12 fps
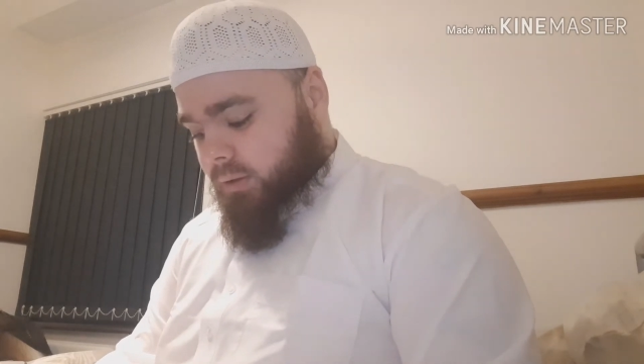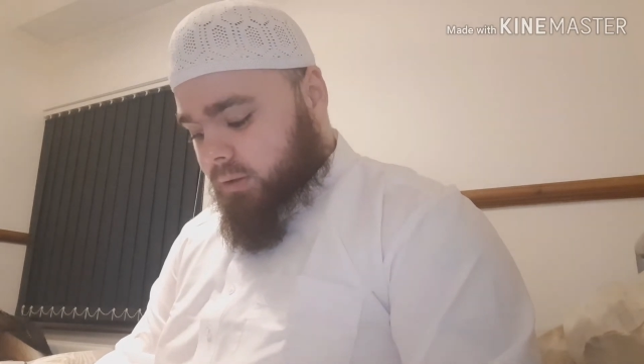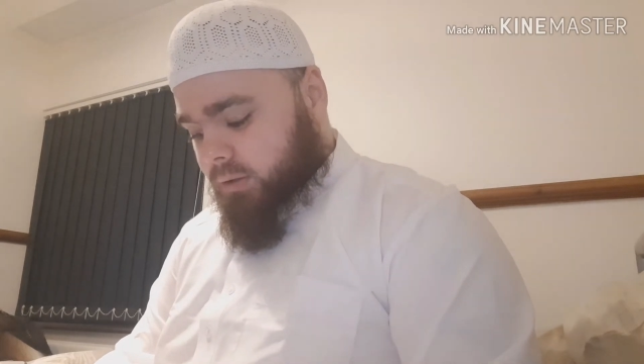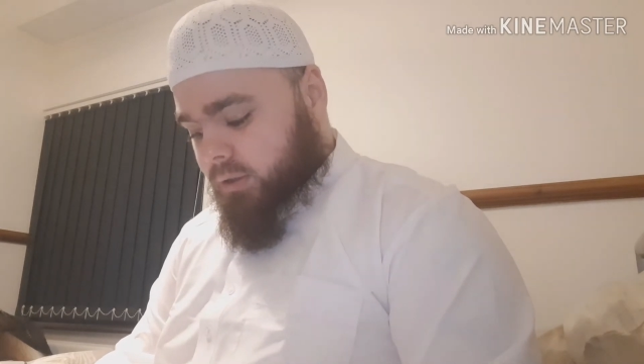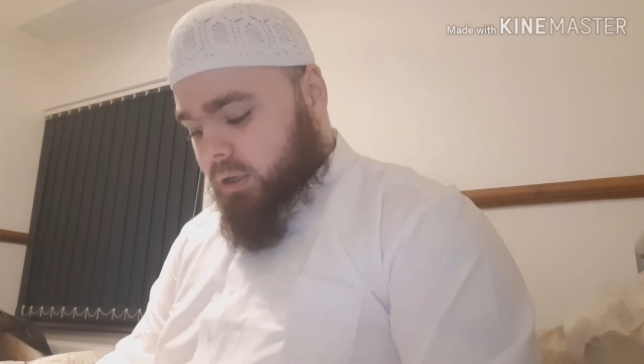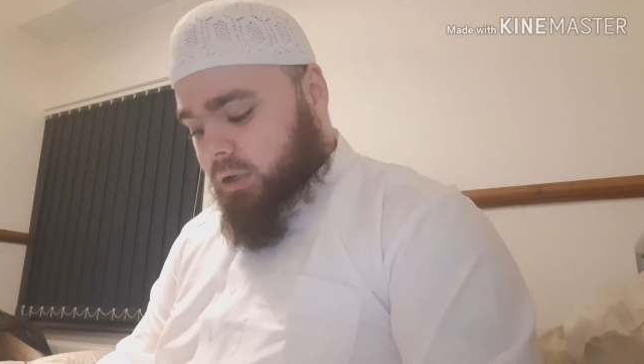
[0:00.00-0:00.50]

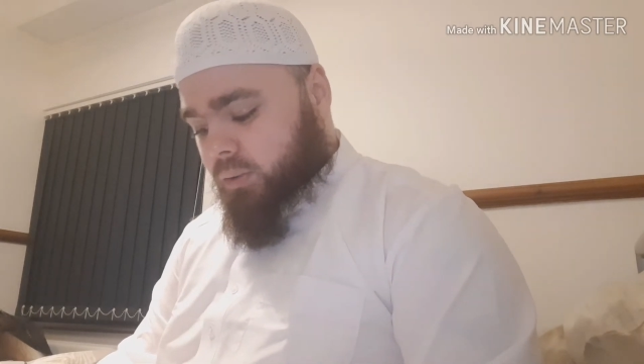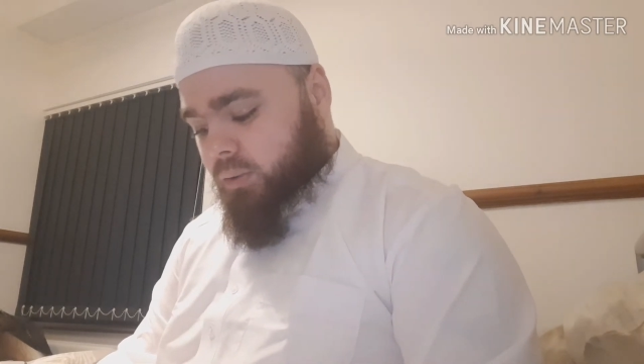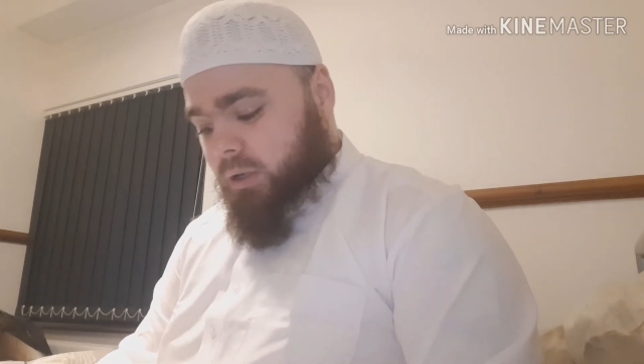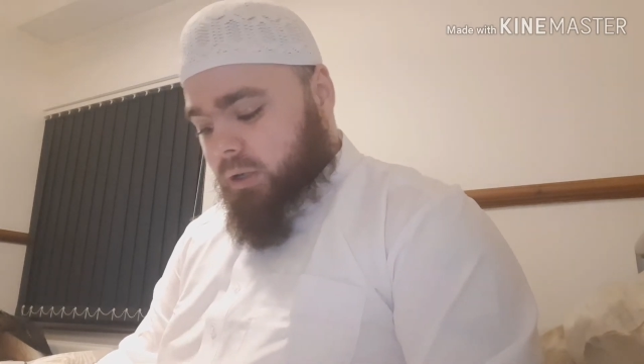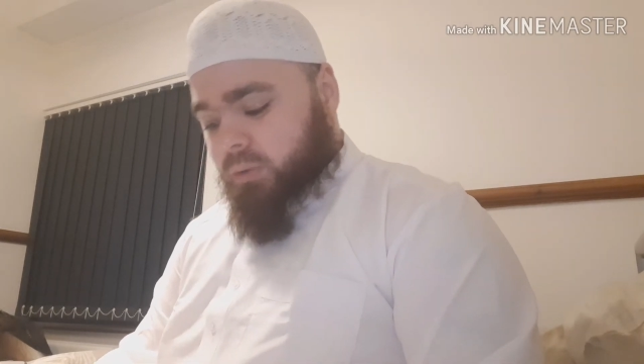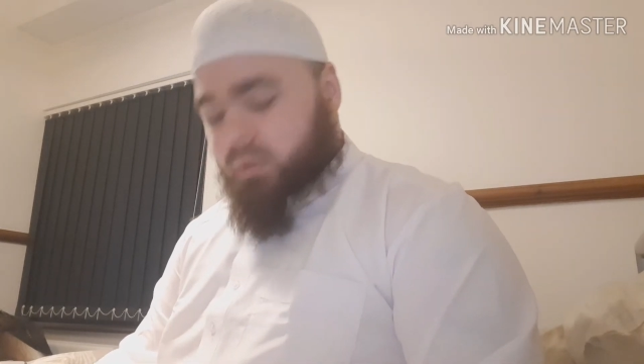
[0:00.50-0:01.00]
So,
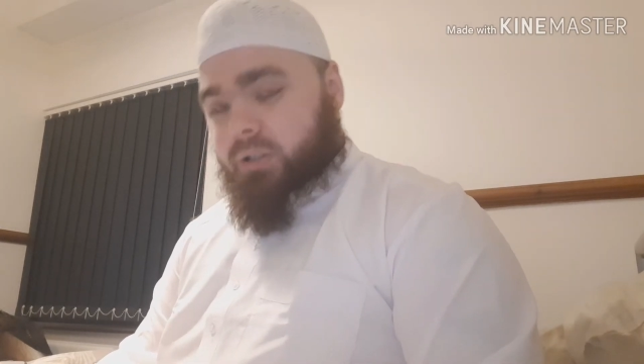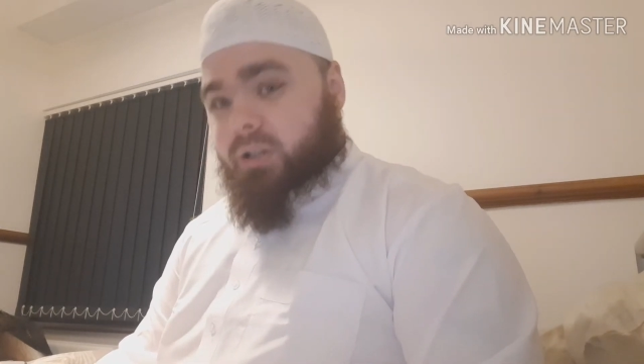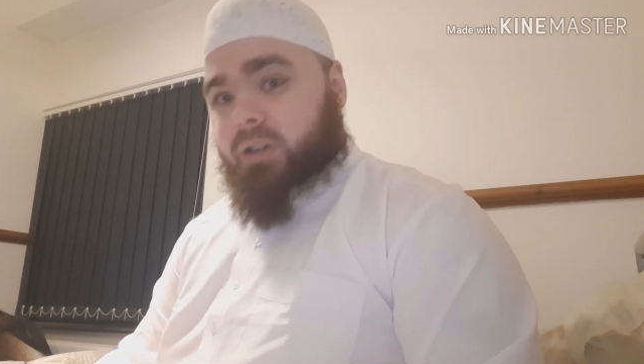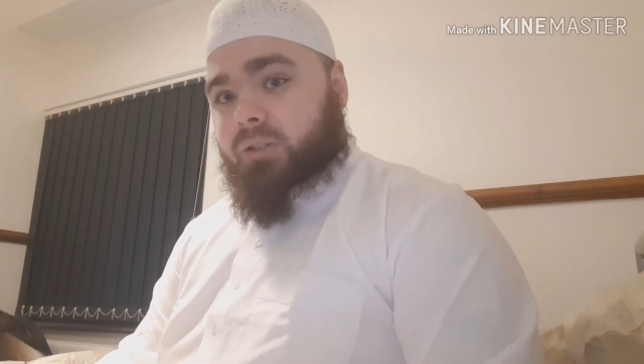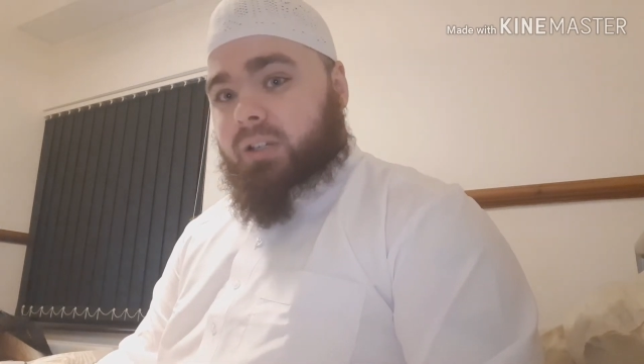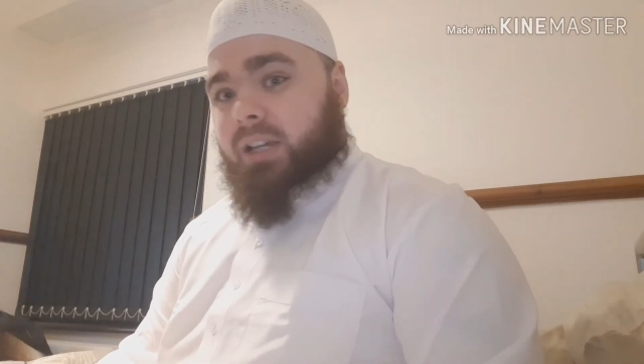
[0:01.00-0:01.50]
which
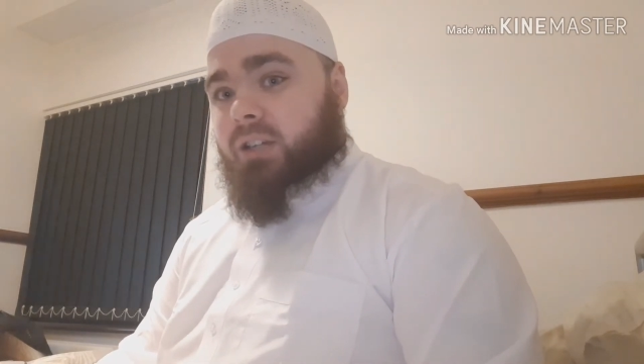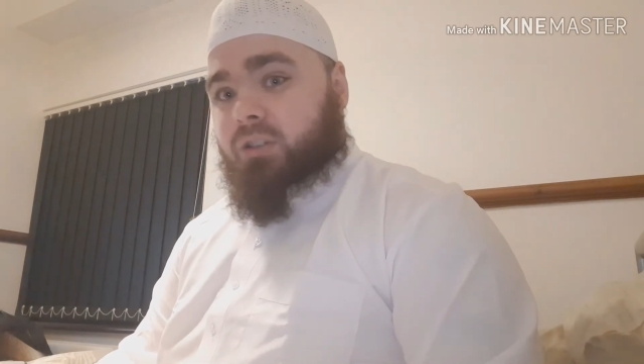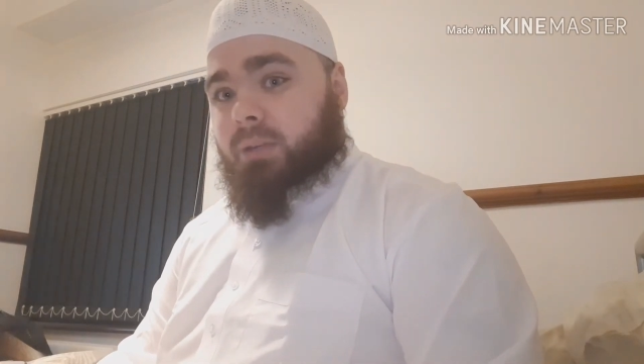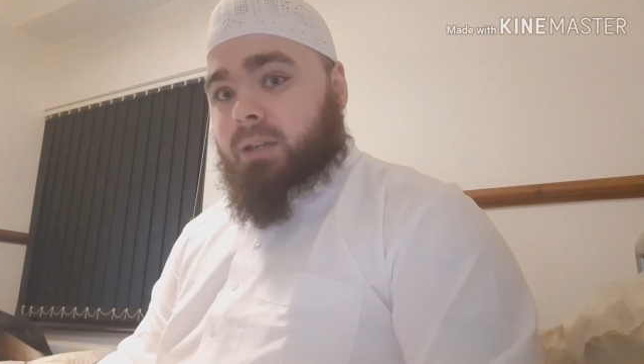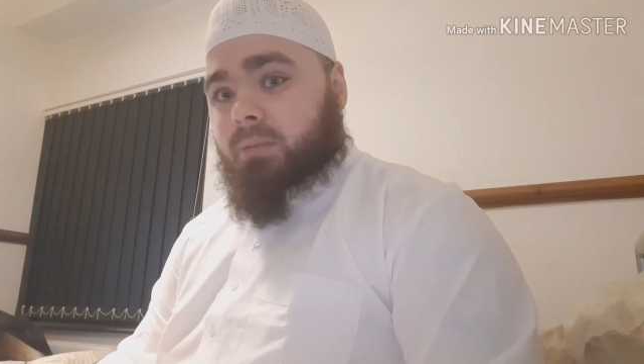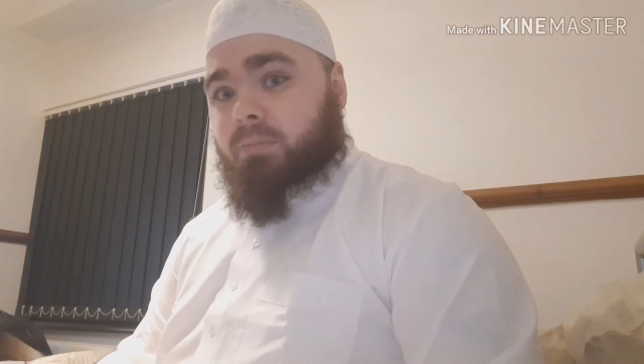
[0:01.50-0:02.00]
goes again to
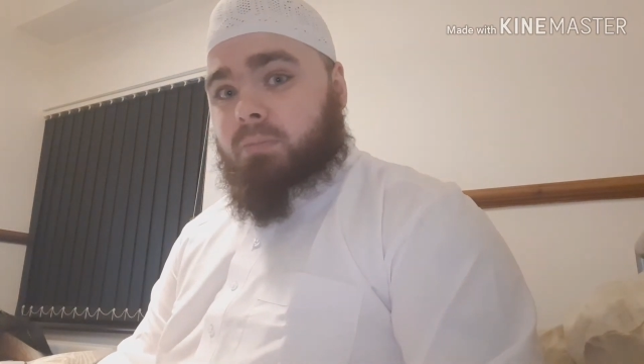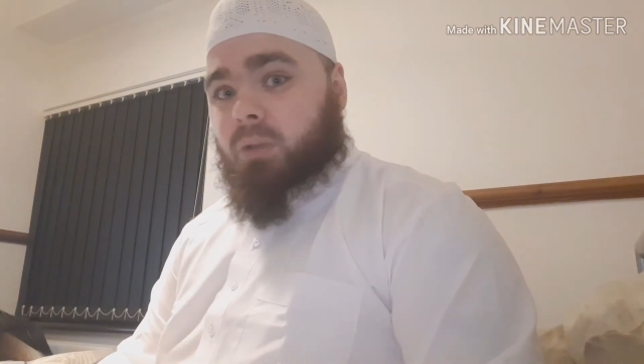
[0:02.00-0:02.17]
me,